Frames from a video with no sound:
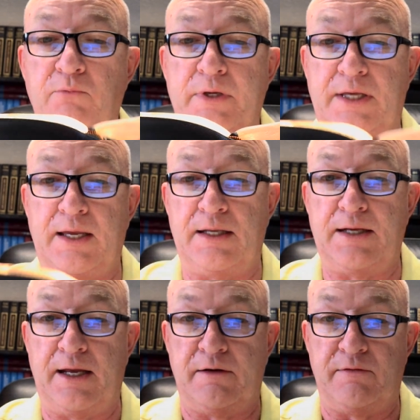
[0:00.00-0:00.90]
we can
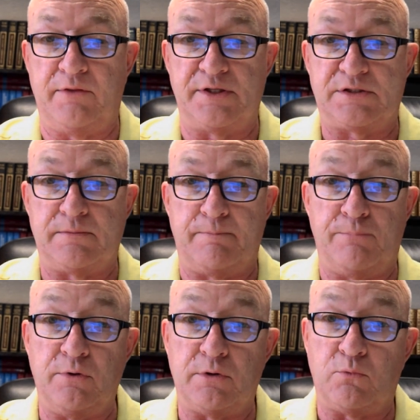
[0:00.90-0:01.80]
out of this
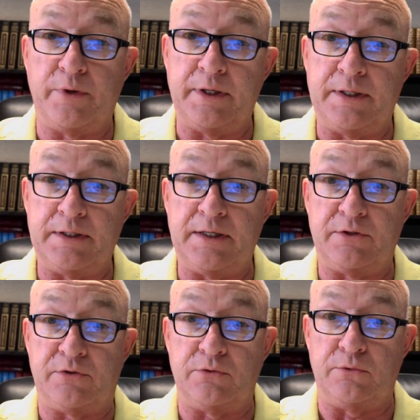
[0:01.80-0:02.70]
book, we
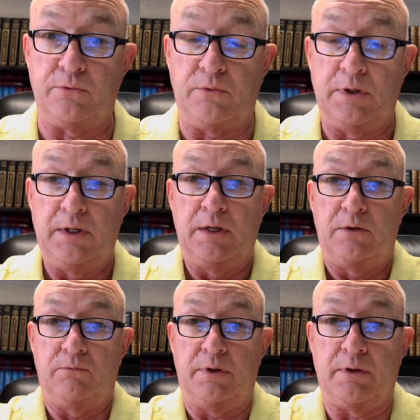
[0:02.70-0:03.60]
need to
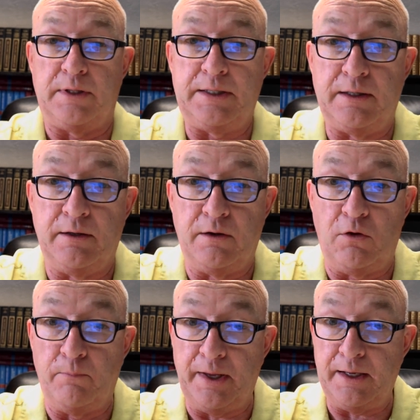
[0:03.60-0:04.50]
really uh,
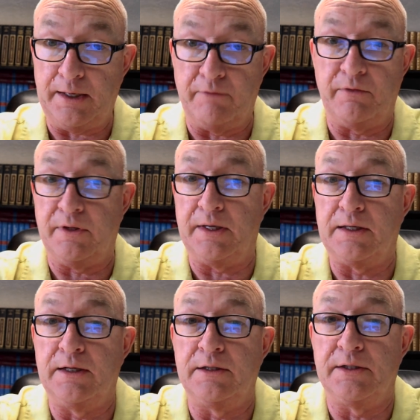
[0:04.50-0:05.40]
obey everything
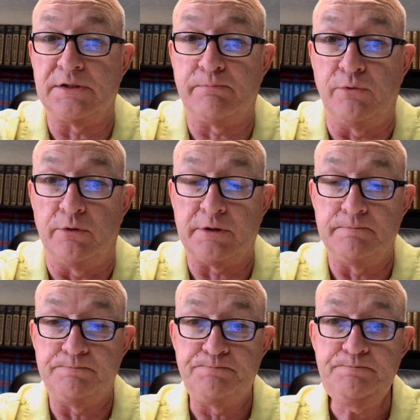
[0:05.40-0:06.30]
in this book.
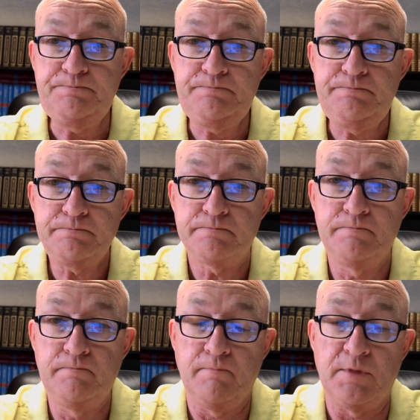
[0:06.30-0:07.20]

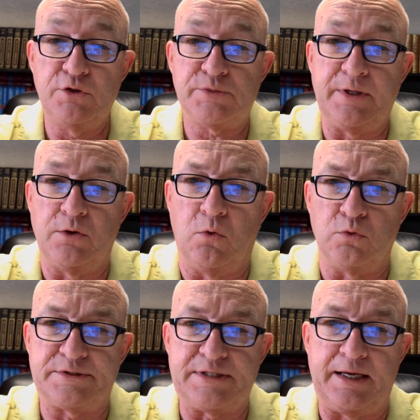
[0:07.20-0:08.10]
It used to be an old
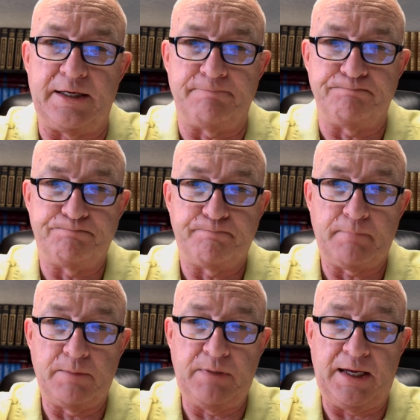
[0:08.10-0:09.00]
saying
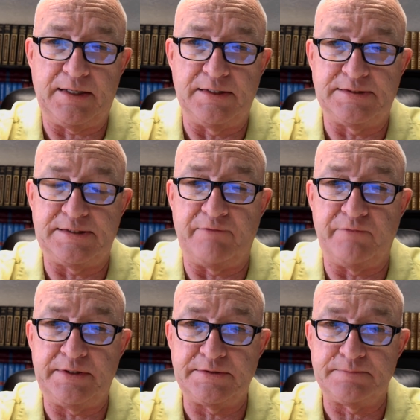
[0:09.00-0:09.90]
back in the
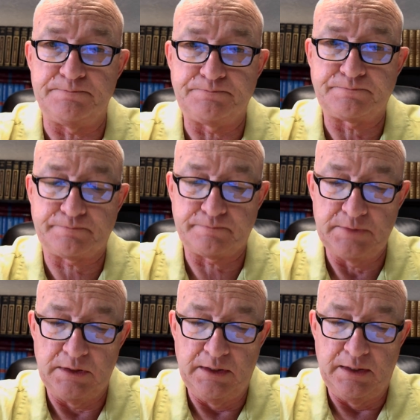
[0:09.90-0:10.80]
70s.
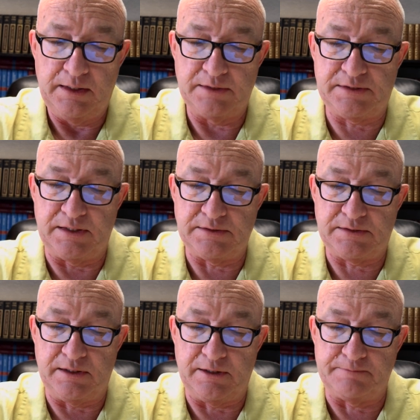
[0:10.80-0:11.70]
It says,
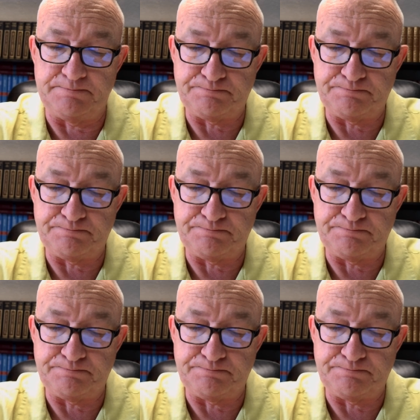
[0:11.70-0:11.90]
um,